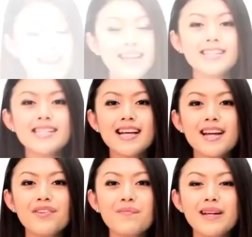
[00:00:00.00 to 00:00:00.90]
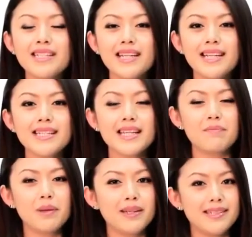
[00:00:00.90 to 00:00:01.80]
At the start of ManjaLink's
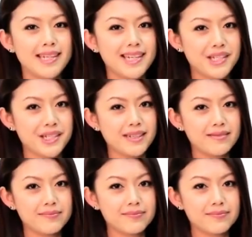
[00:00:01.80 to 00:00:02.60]
implementation,